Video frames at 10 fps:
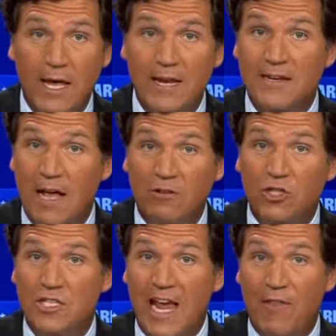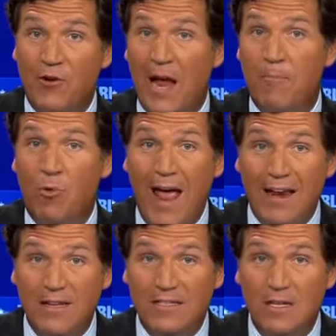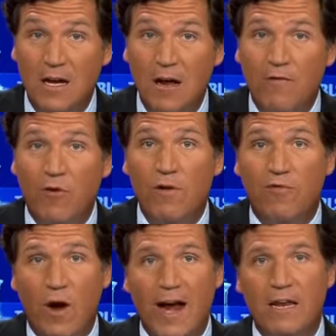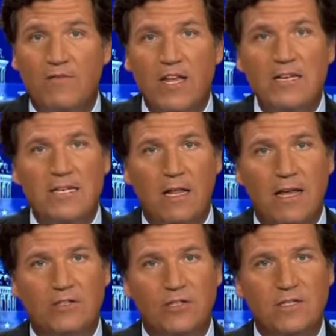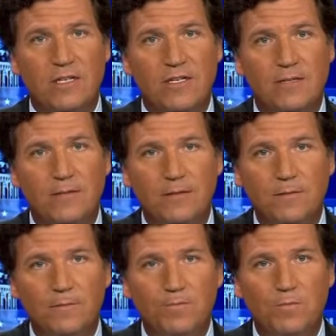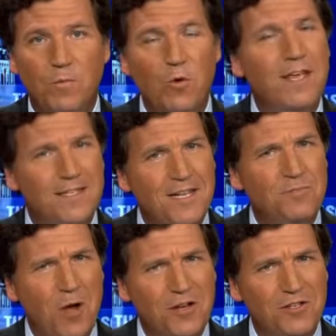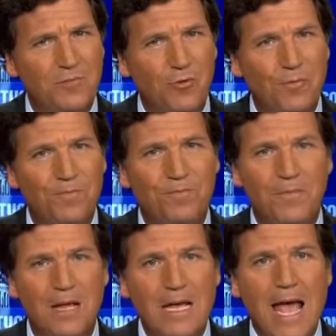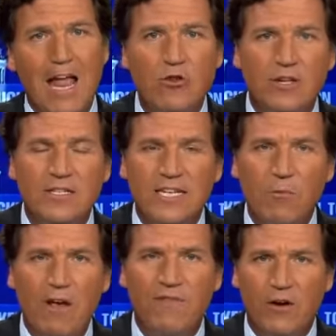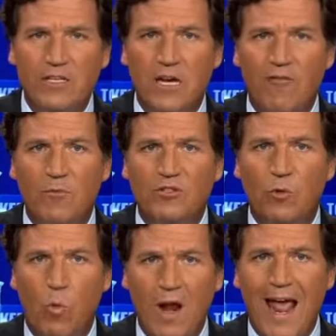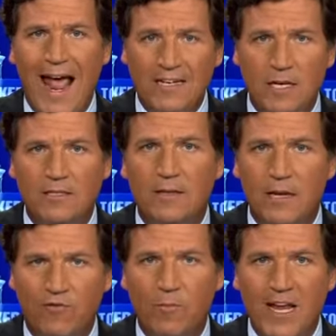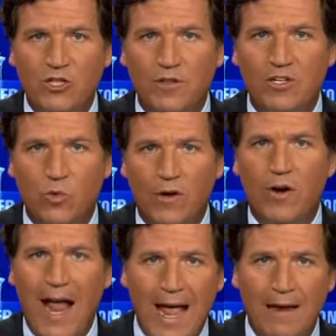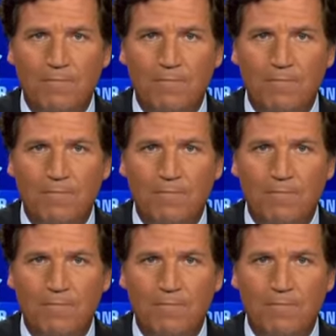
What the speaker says: intelligence gathering apparatus for a variety of intel agencies? Well, yes, that's possible. And you can see why various governments would want access to the information that Twitter had.